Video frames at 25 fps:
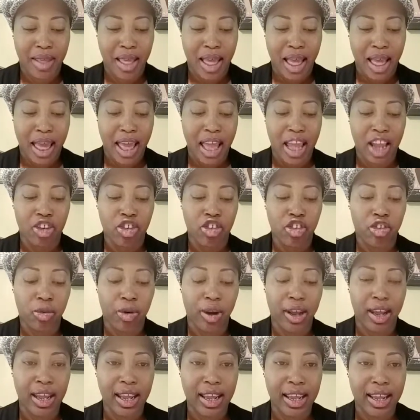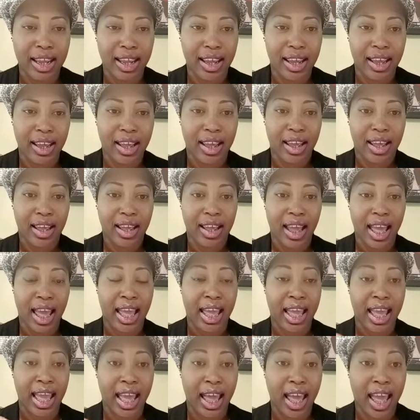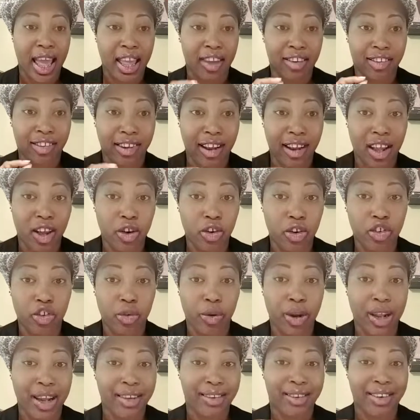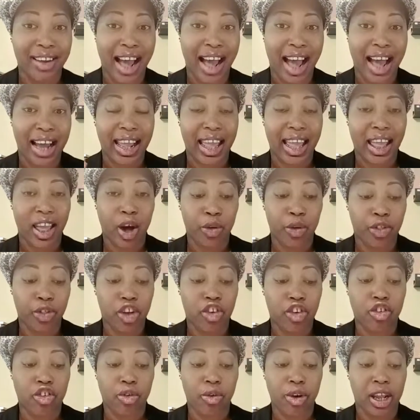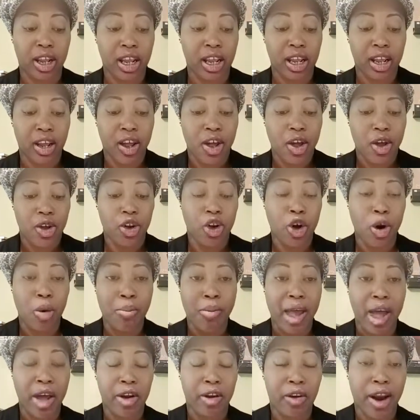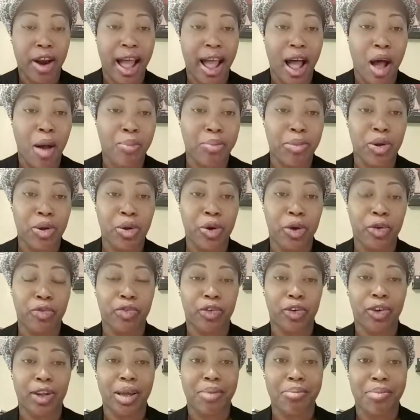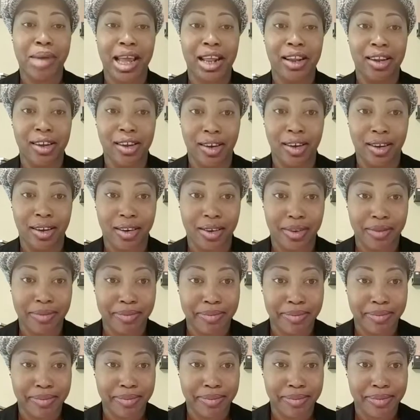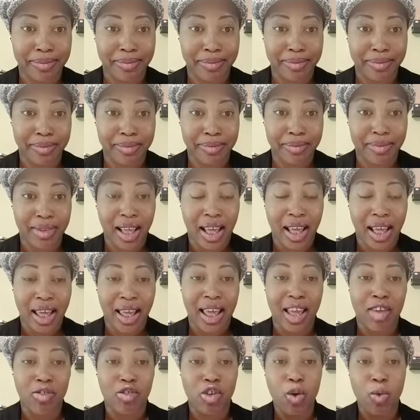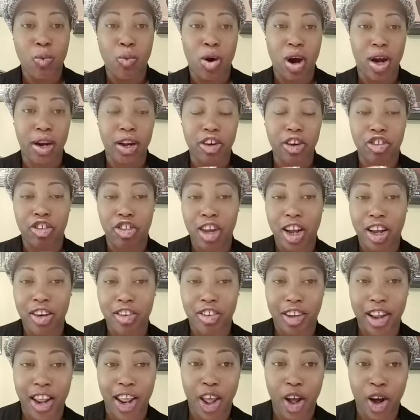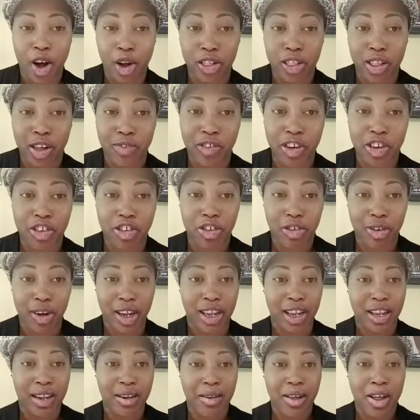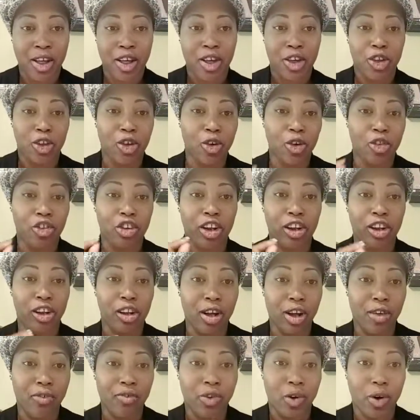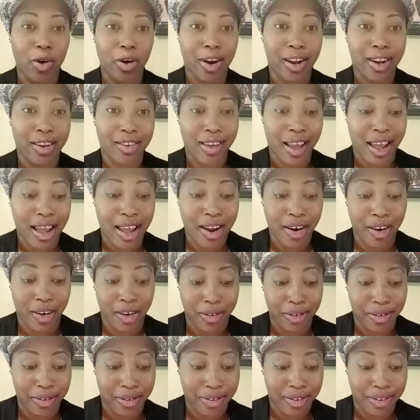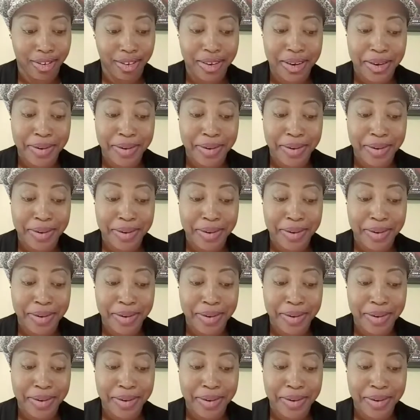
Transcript: A tree, a single tree is not a healthy tree, no matter how beautiful it may look. If you want to judge the health of a tree, you should look for its heirs